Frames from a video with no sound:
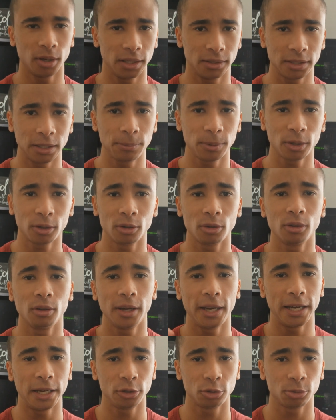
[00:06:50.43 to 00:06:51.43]
a
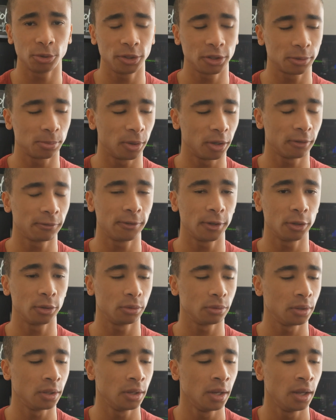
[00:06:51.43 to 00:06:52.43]
typical Android
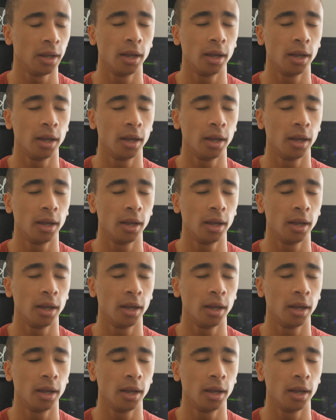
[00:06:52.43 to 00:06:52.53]
smartphone.